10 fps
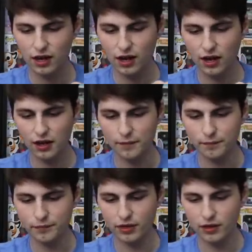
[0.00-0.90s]

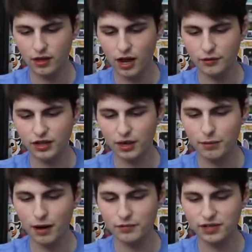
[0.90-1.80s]
I was kind
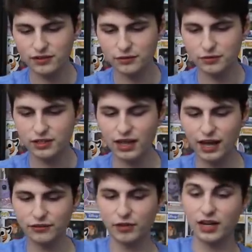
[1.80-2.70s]
of bummed because this was the
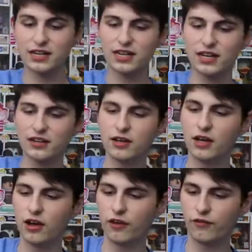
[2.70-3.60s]
last one I needed
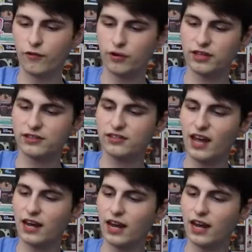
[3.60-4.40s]
for this set.